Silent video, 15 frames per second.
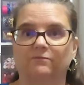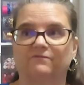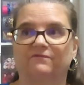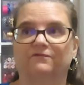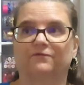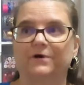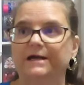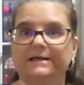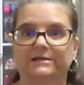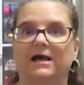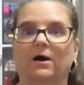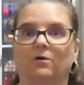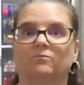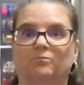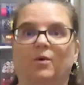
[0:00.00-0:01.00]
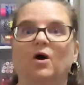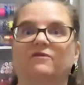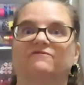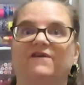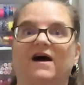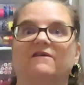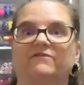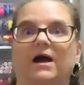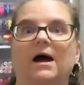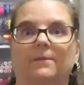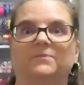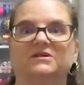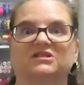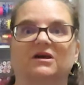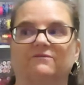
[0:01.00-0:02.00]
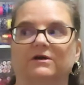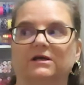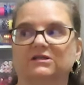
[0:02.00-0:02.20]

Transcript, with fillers: freaked out and bought five copies of it